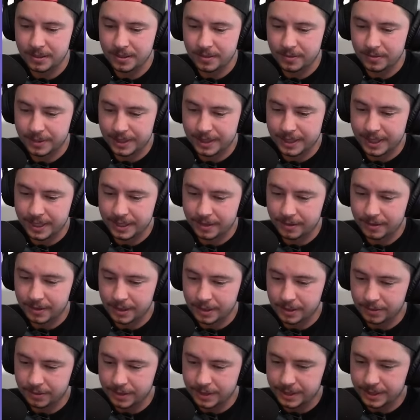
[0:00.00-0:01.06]
What's he got going on?
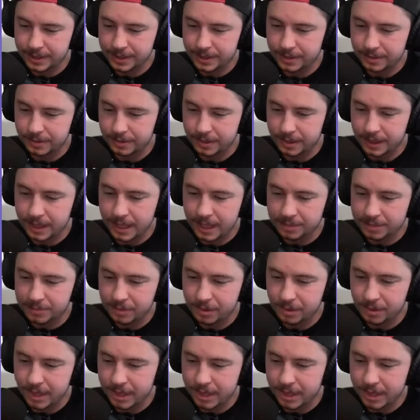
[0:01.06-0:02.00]
Oh, this is so clap, bro.